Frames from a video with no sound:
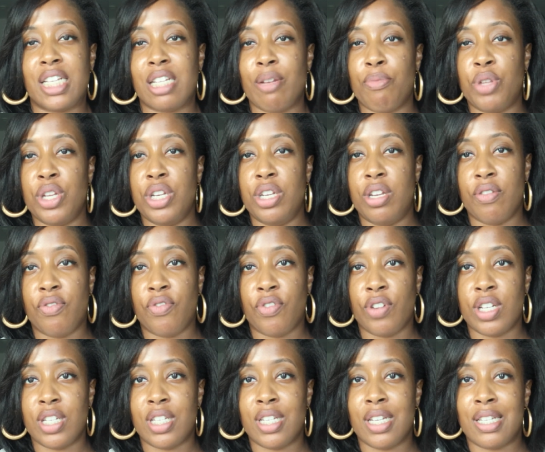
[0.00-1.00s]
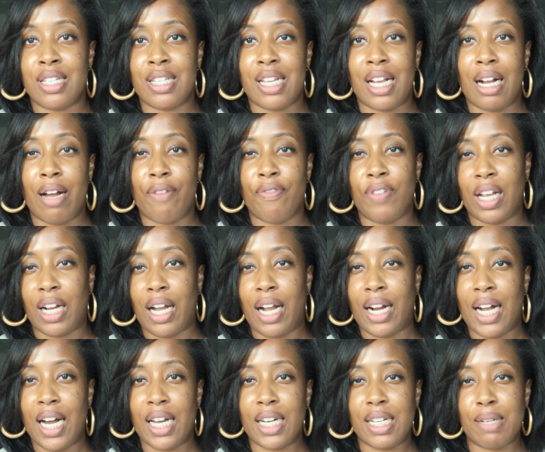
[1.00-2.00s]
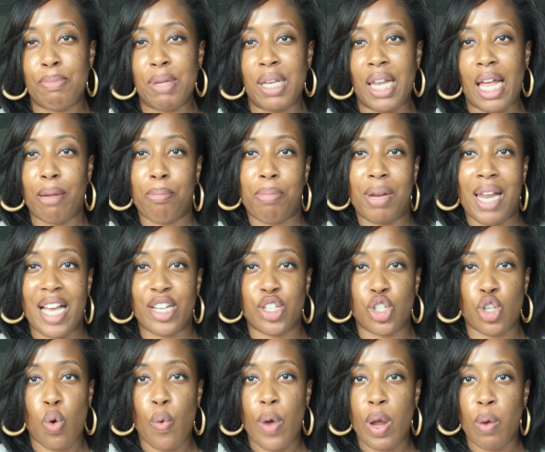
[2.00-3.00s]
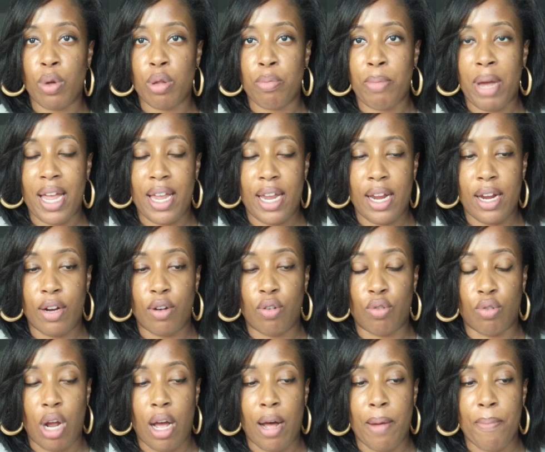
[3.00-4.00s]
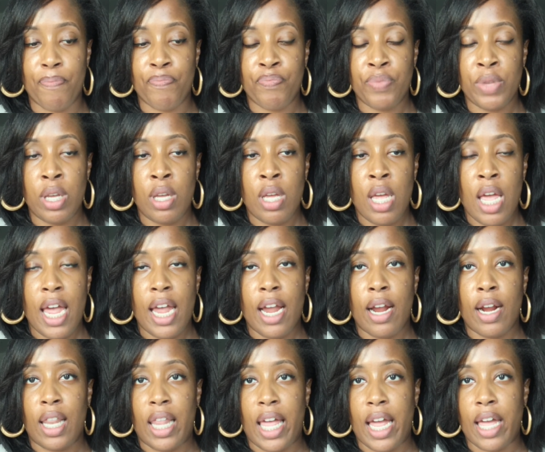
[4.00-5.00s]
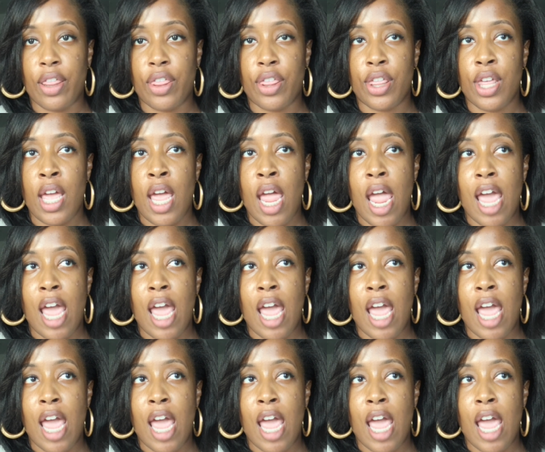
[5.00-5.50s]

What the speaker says: something different since like I feel like I kind of been like plateauing with my hair length,